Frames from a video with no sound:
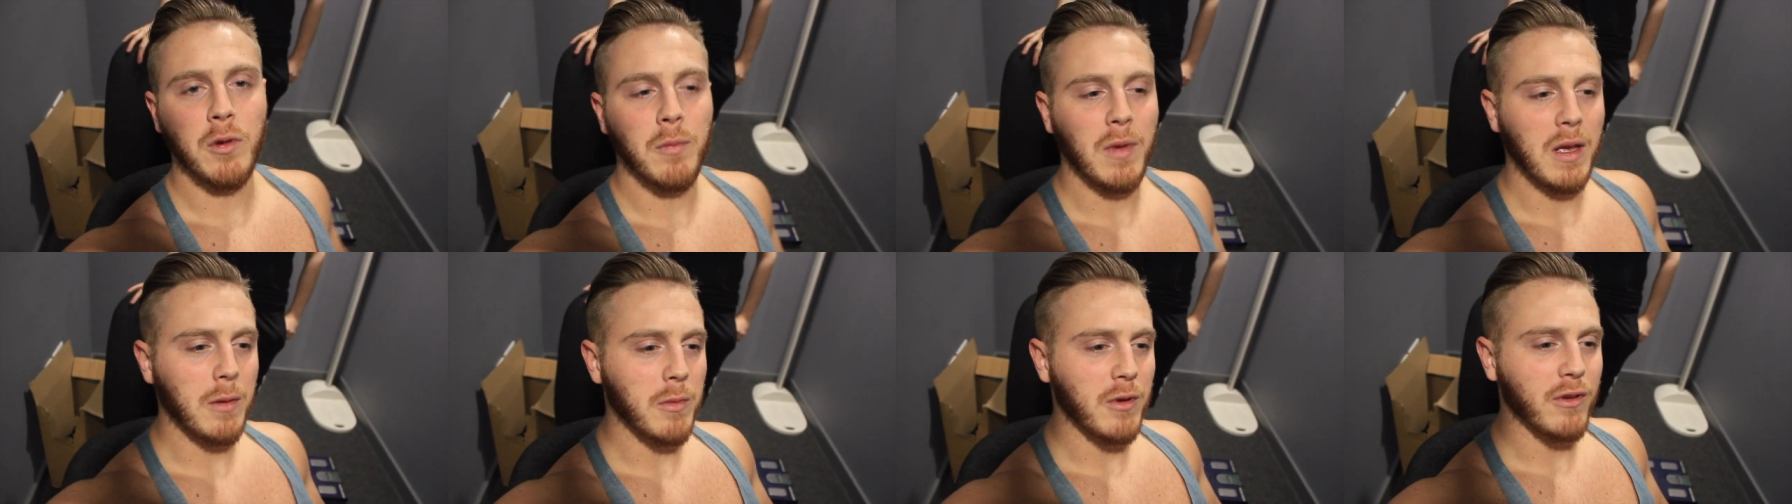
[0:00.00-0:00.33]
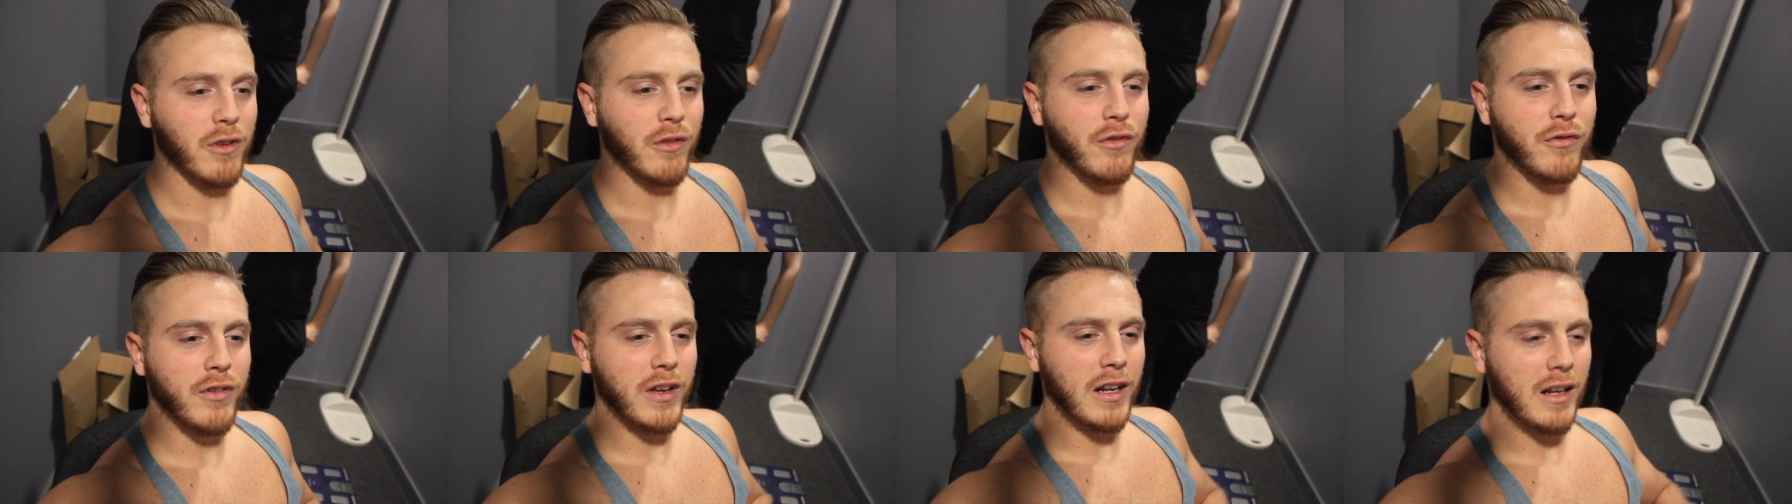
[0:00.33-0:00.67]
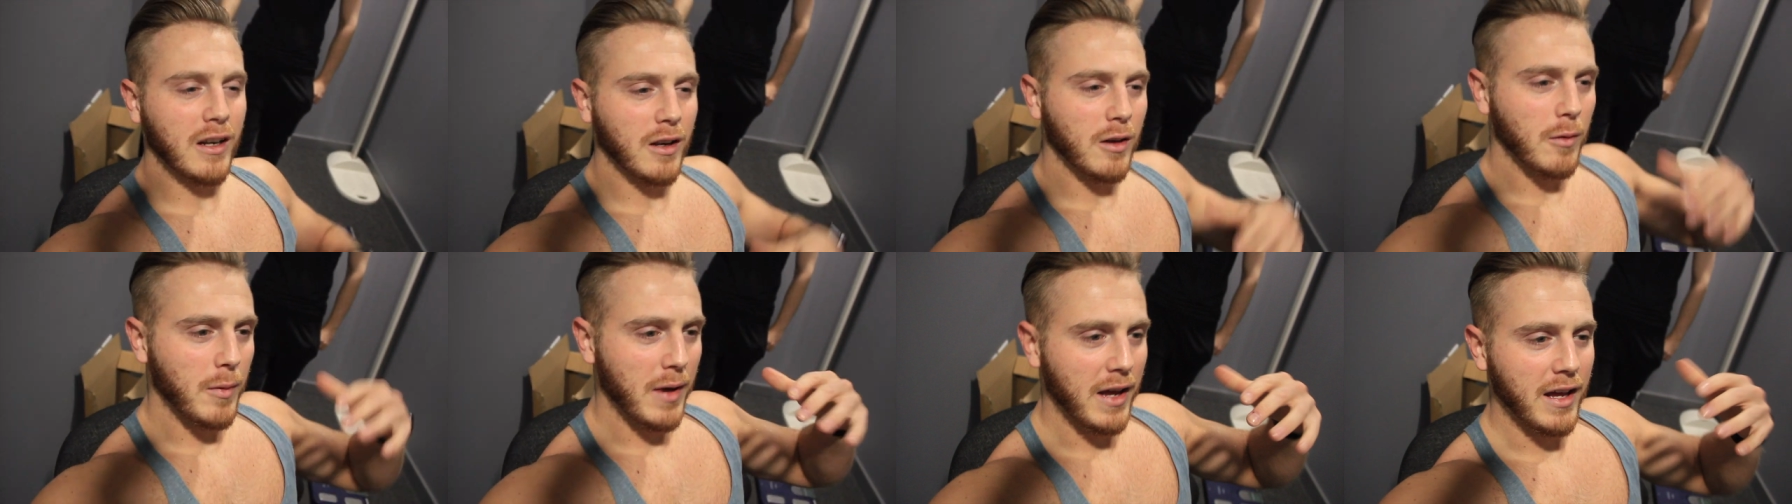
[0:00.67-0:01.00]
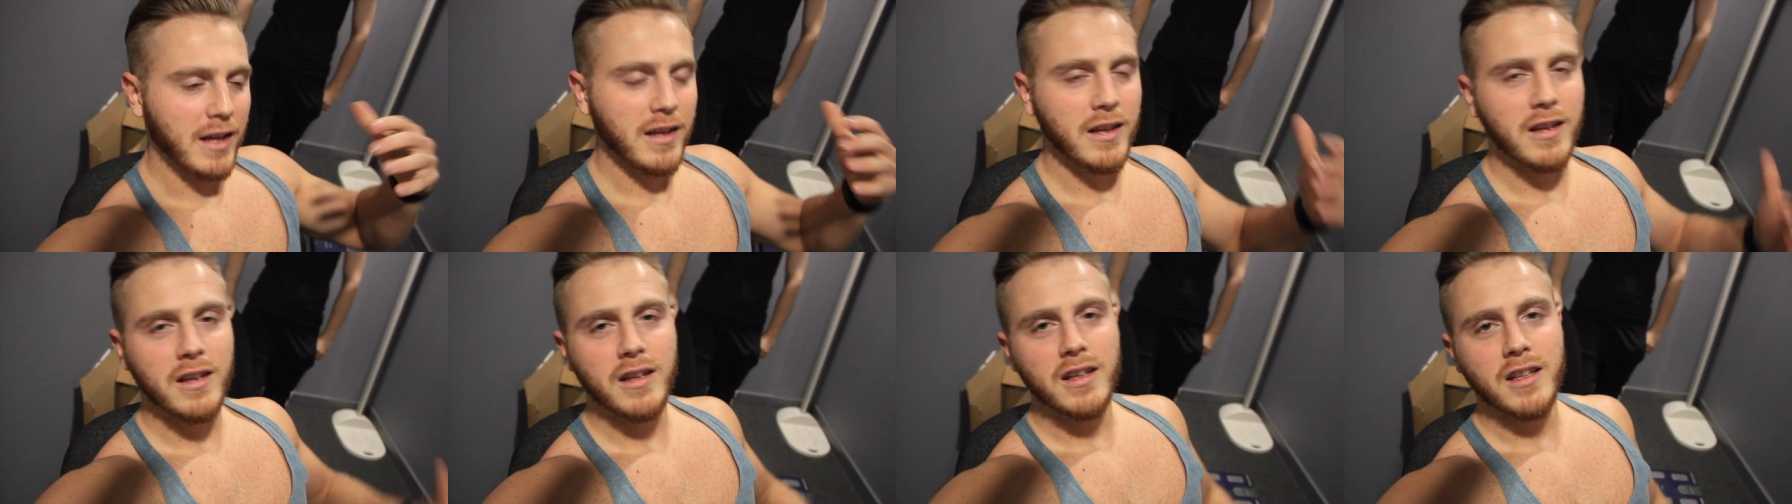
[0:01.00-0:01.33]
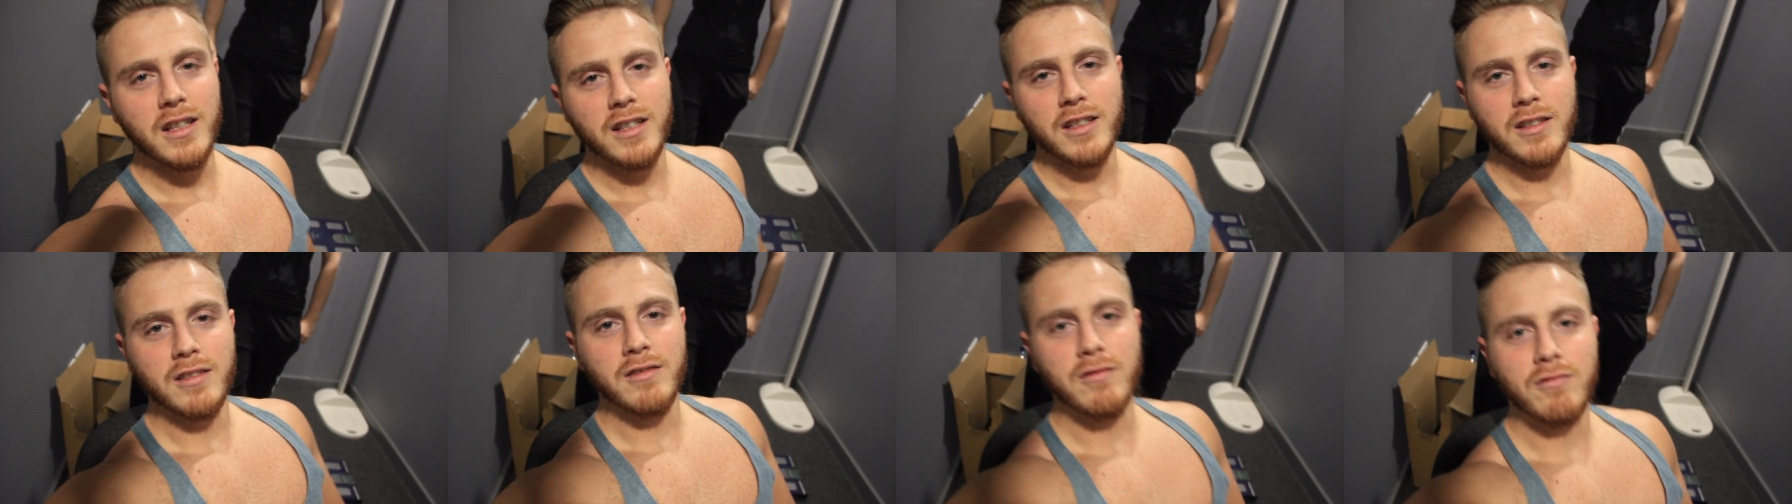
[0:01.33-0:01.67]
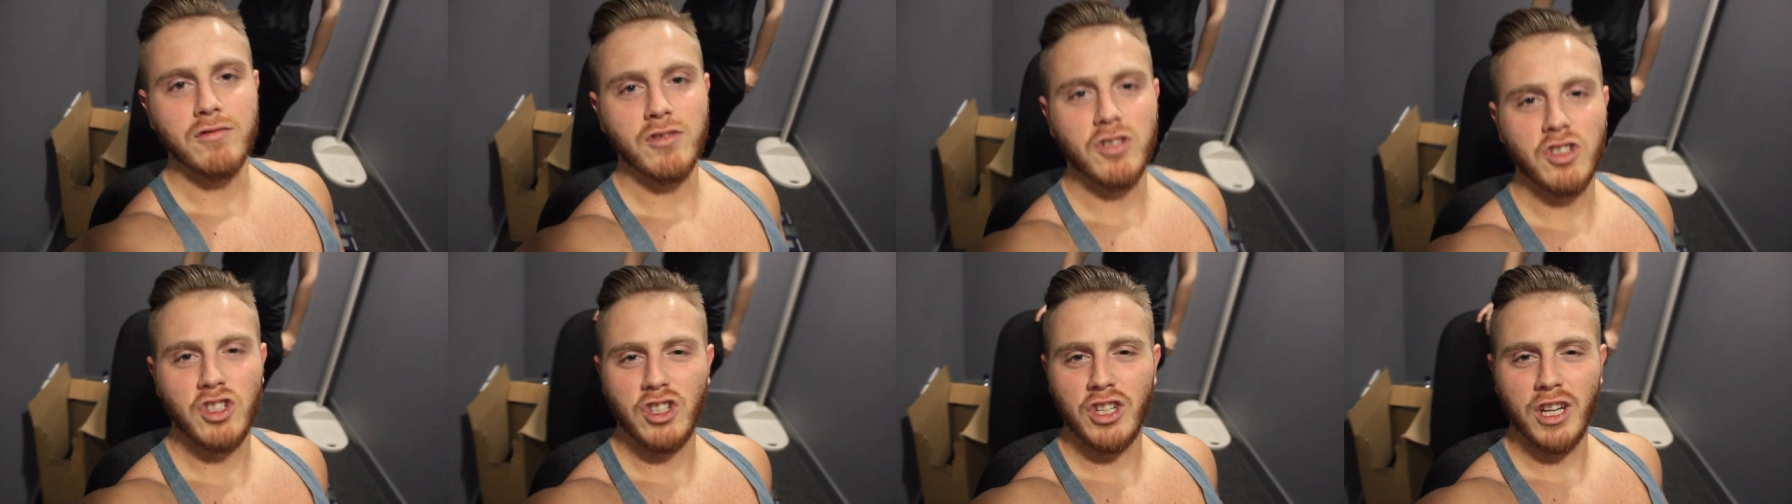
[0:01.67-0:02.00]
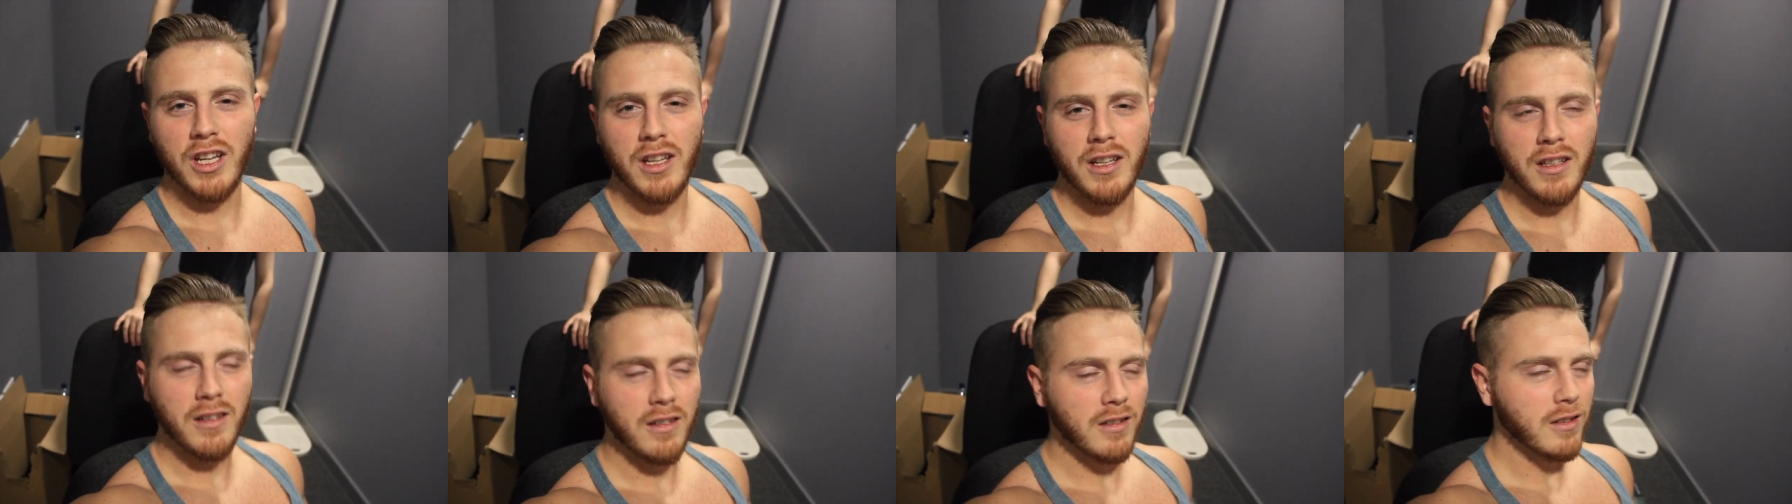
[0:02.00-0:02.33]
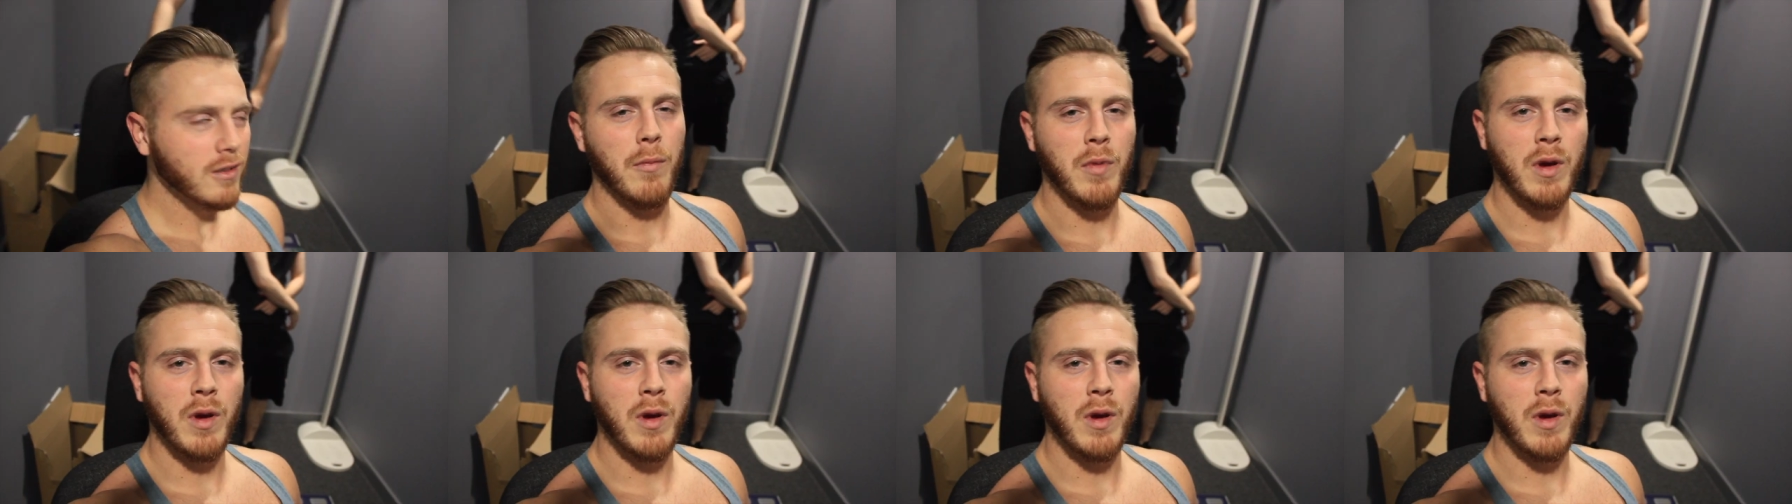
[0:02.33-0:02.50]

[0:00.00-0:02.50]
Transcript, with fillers: maybe with feeling a bit shitty.